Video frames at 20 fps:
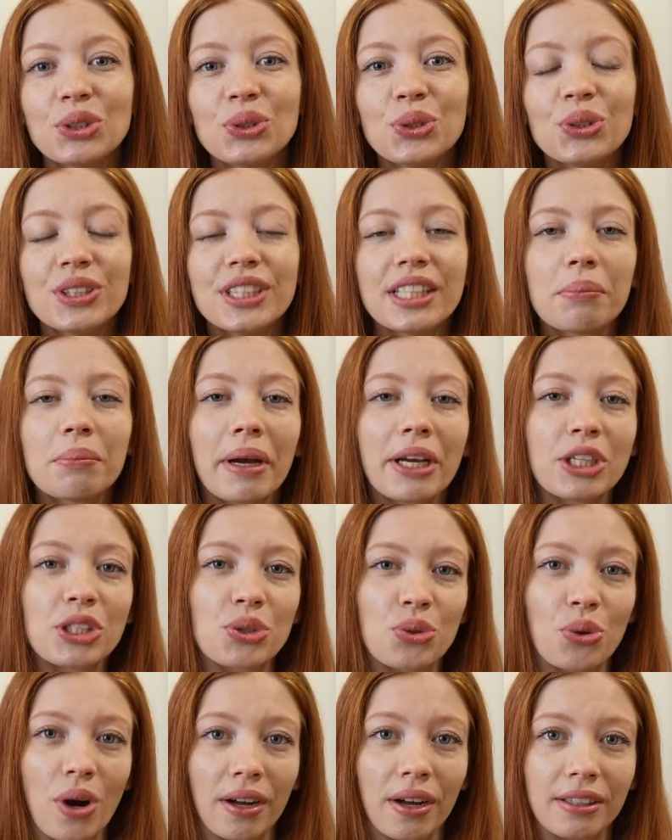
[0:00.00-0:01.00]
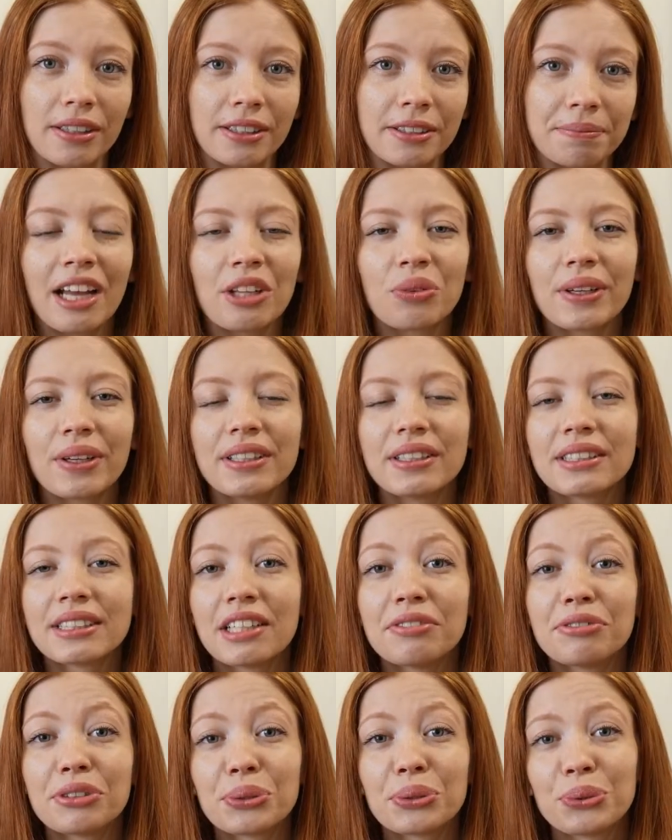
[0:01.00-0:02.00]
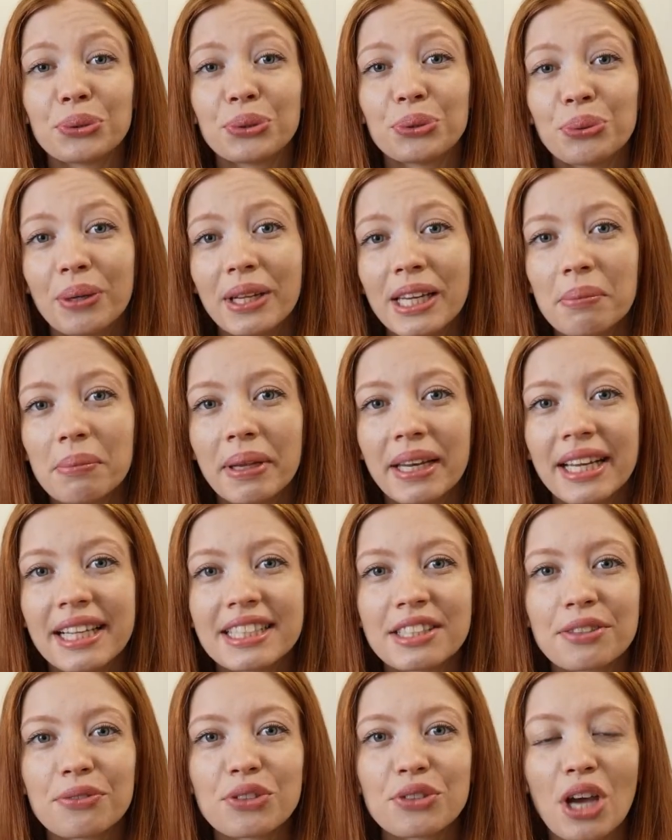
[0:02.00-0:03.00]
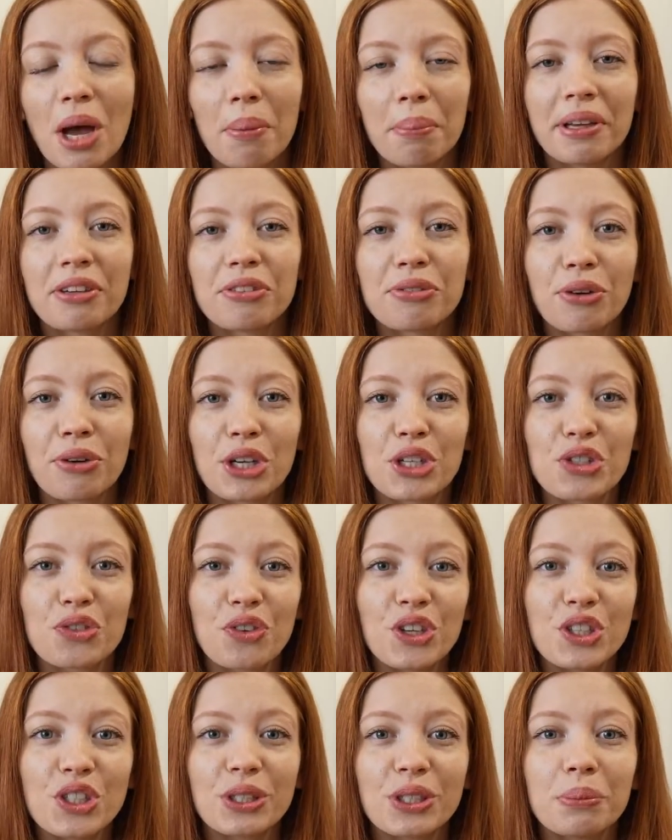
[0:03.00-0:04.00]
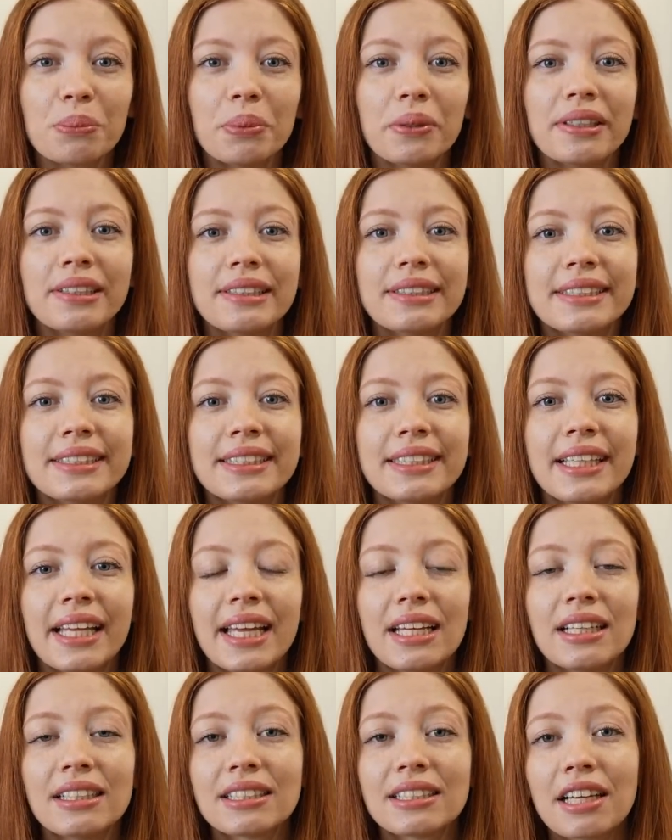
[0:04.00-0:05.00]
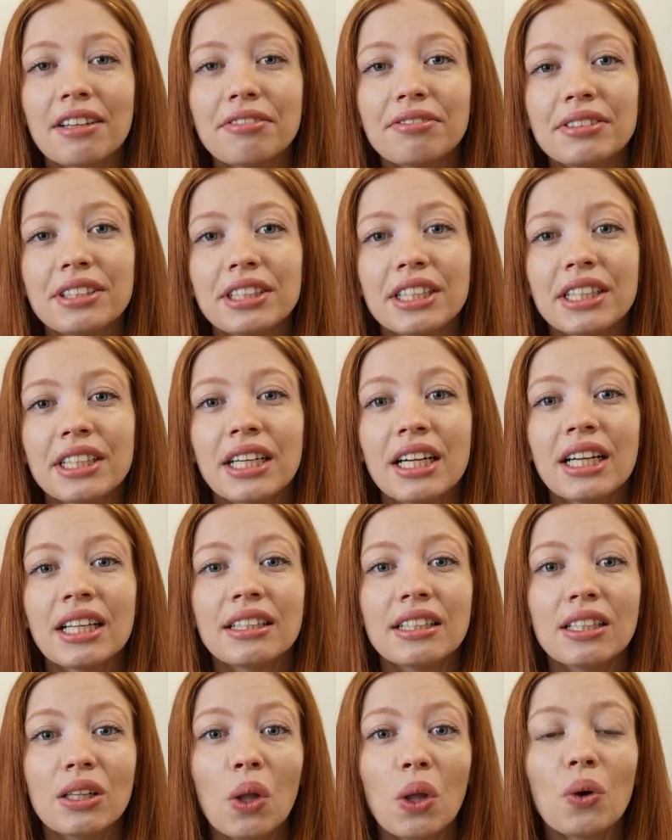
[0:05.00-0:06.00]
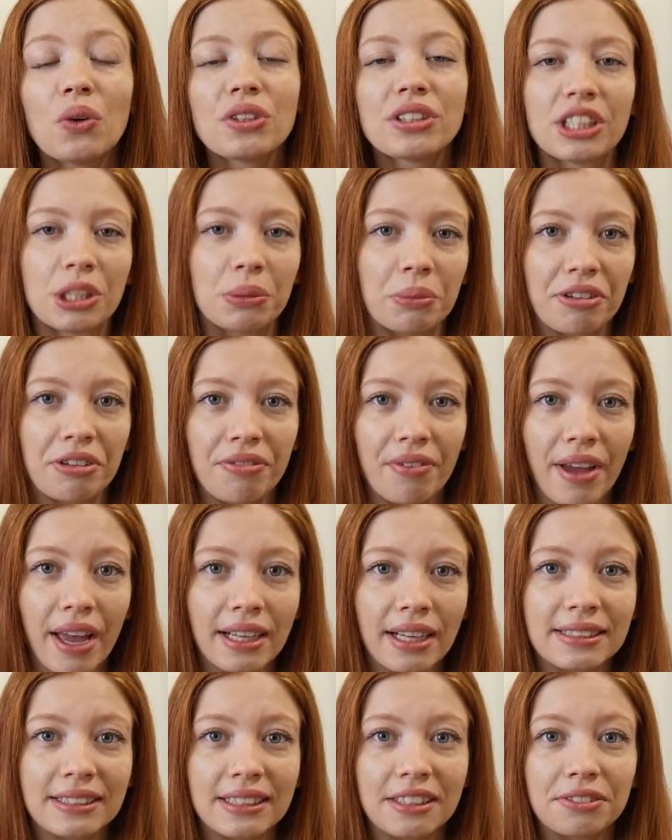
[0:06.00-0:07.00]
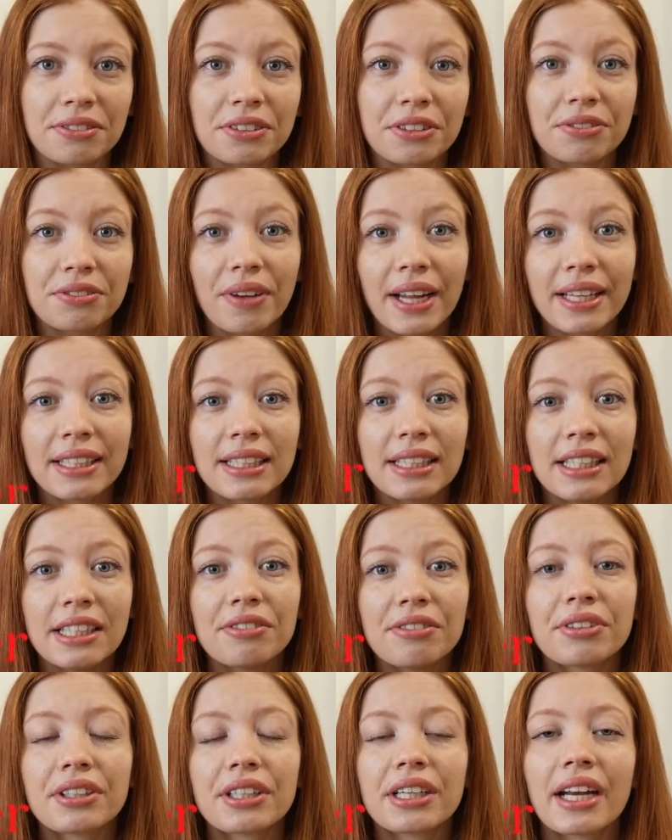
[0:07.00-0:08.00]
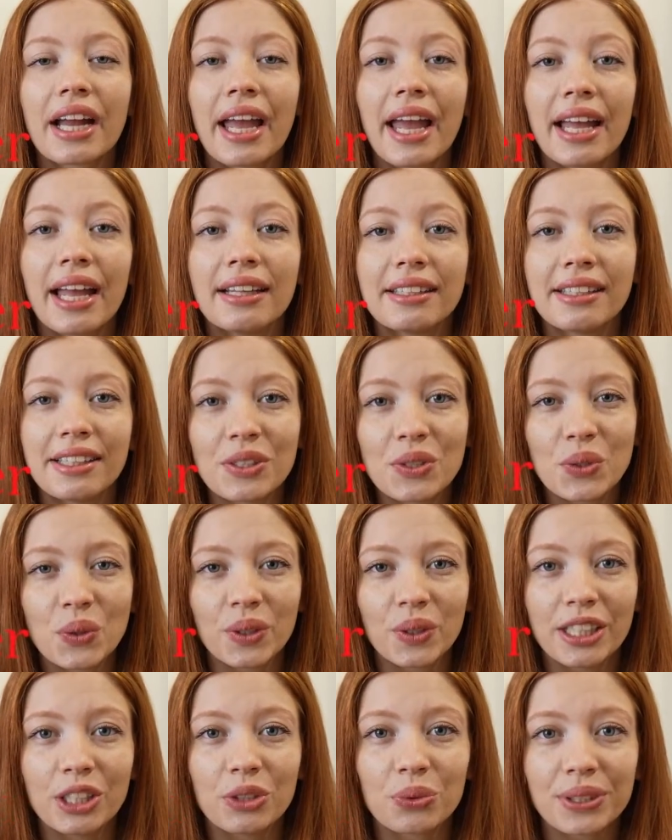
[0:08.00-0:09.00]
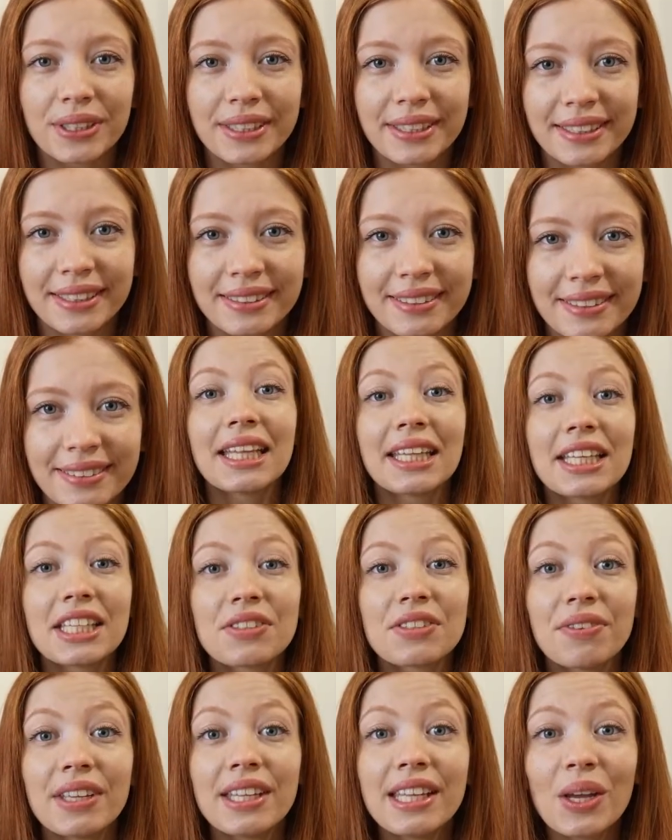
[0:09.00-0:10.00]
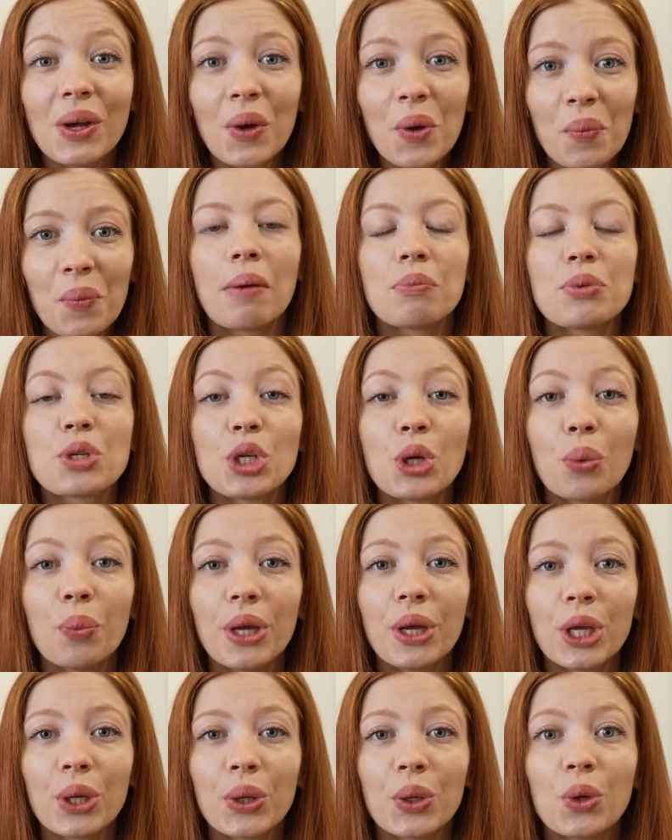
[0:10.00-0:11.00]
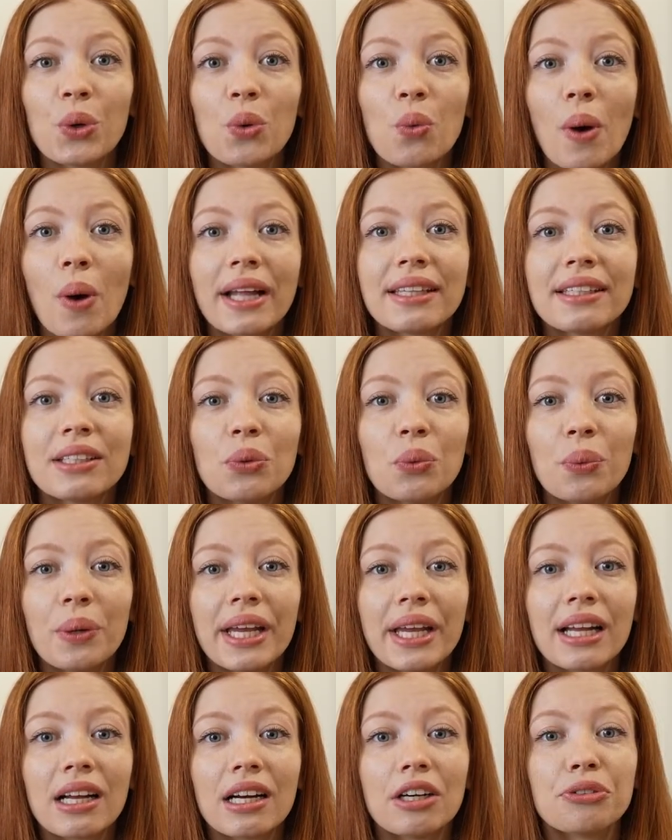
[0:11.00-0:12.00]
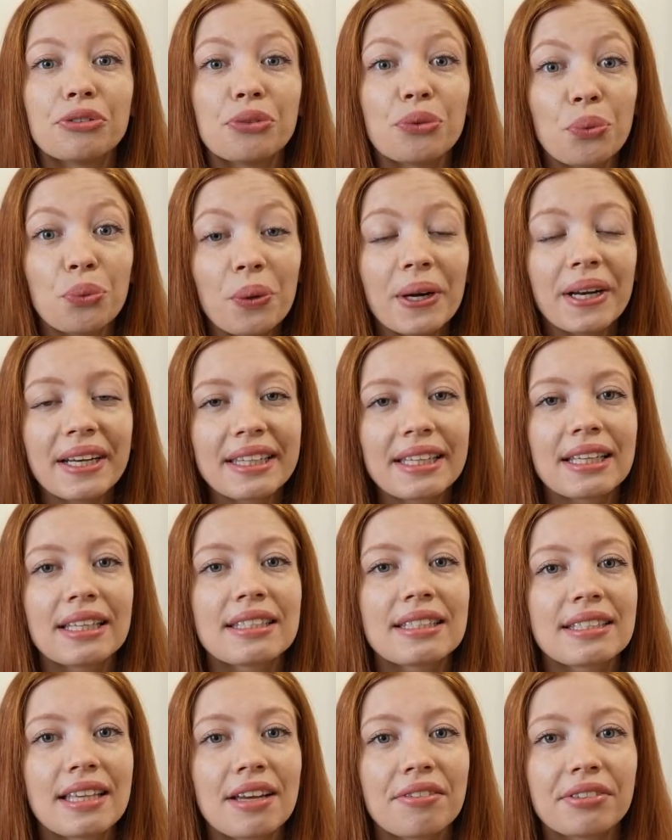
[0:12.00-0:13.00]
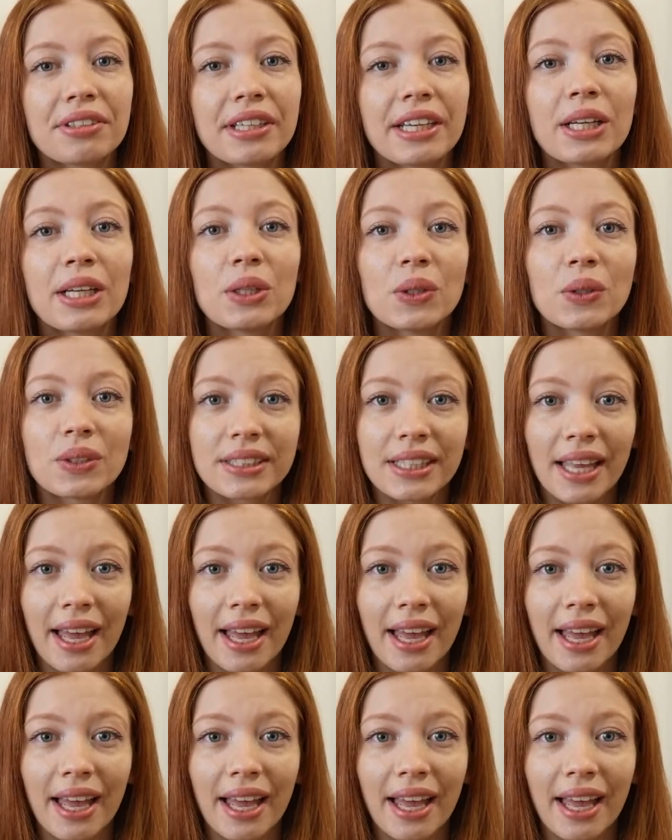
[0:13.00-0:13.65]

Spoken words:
choosing my struggle. I'd rather suffer through 20 minutes of chopping fresh vegetables than suffer the long-term effects of fatty liver and insulin resistance. In this video, I'm showing you what a week of worth it suffering looks